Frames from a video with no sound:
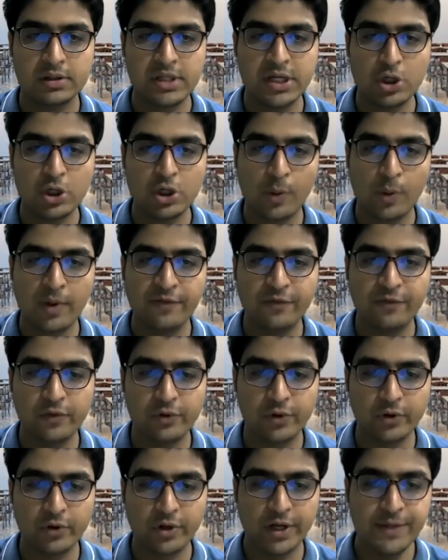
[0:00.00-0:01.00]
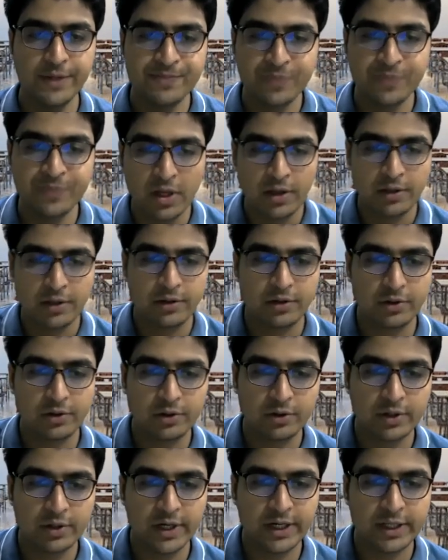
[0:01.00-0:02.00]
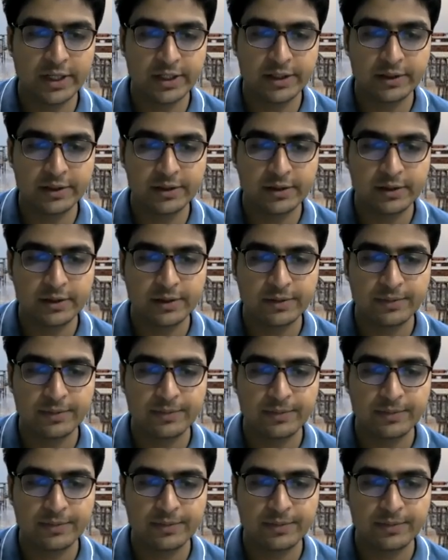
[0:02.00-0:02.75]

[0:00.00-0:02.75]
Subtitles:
3, 4. Okay, so it is